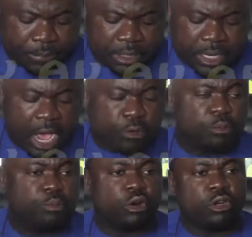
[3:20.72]
Now,
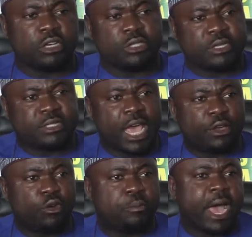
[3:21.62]
production
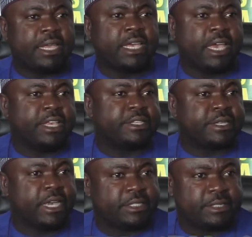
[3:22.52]
cycle per year
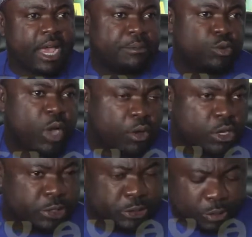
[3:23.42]
is 8 times. We are
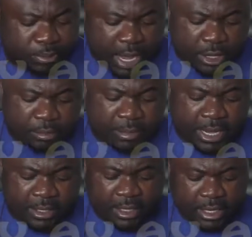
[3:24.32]
going to supply you
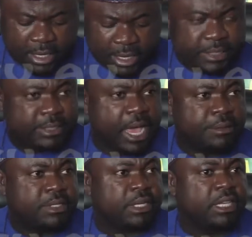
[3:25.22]
bed 8
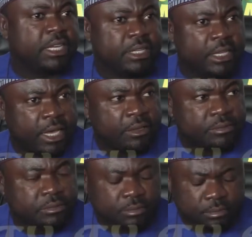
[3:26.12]
times in a year.
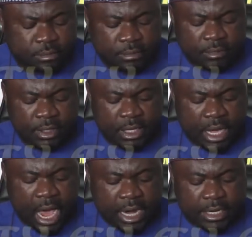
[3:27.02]

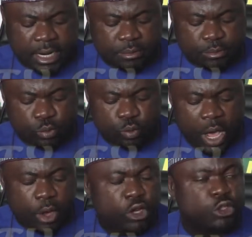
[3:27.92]
And
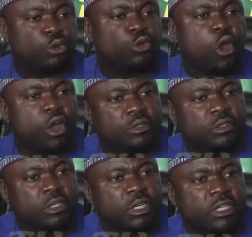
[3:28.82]
we are going to run
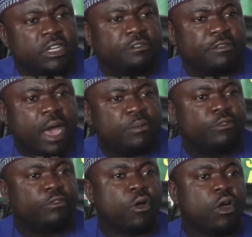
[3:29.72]
the farm
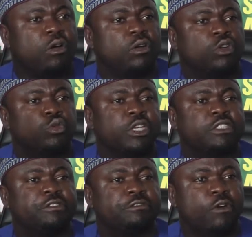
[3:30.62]
for
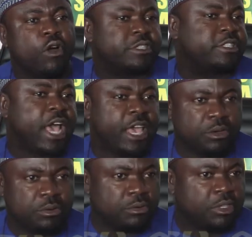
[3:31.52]
24
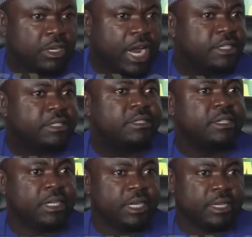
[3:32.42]
cycle, that is
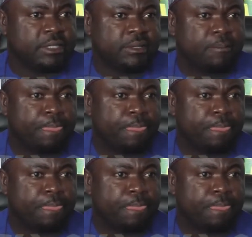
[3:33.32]
3 years.